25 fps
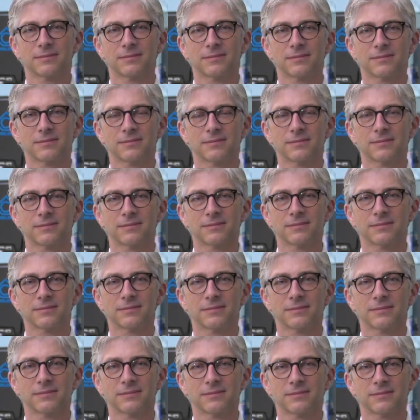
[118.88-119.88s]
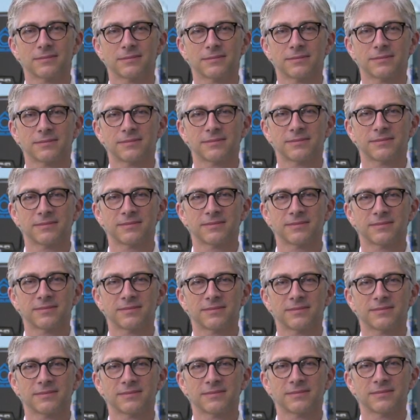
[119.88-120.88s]

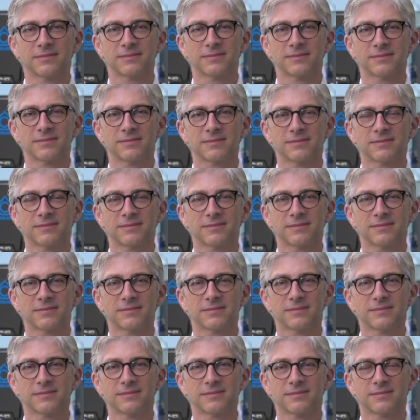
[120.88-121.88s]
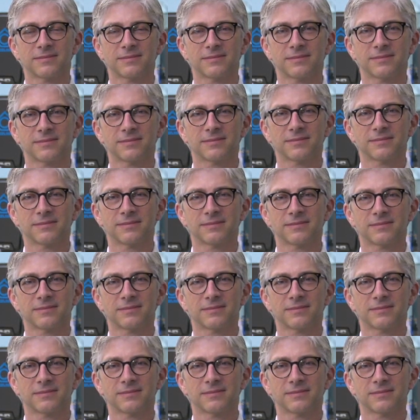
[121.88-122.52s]
This person isn't speaking.